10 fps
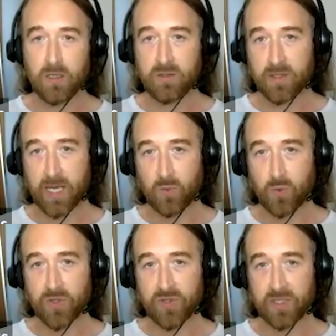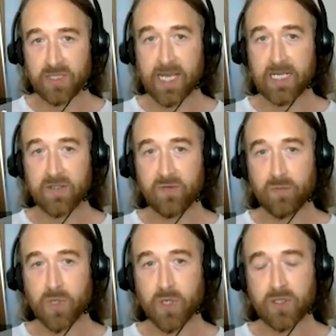So that was a state of
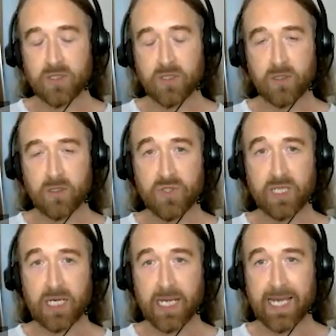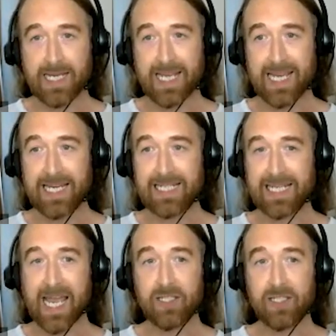emergency that was declared in
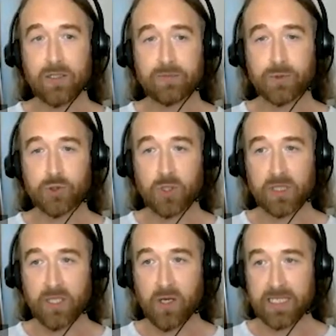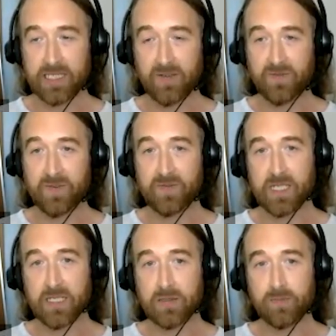Kenya during the
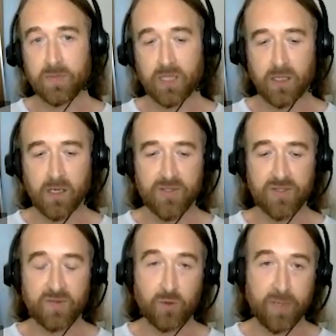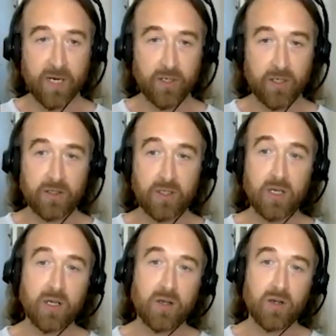1950s and lasted for a period
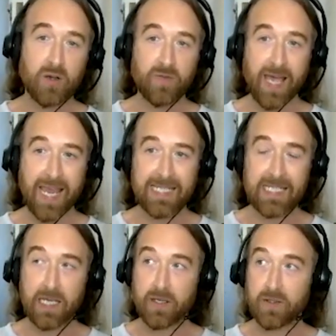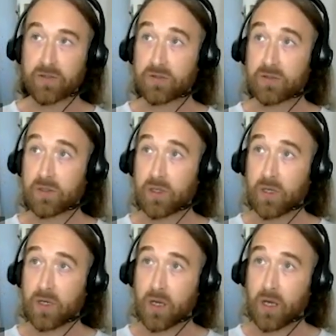of 8 years.
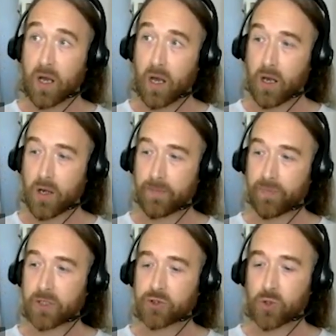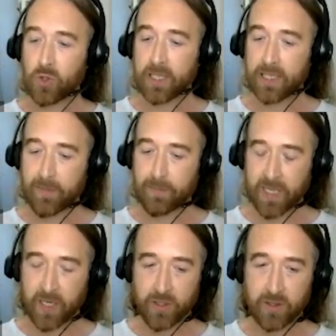During that
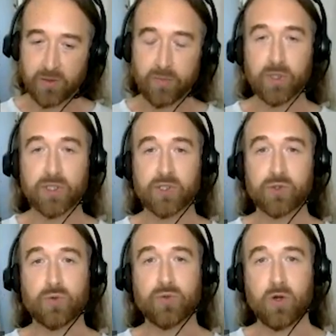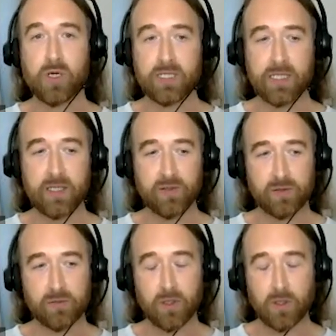period, the British
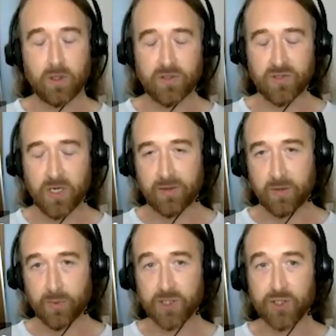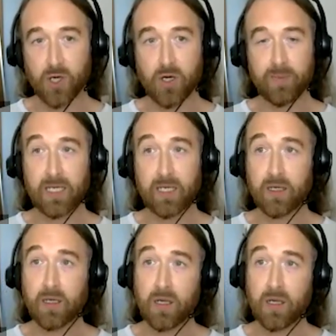authorities, alongside the British Army,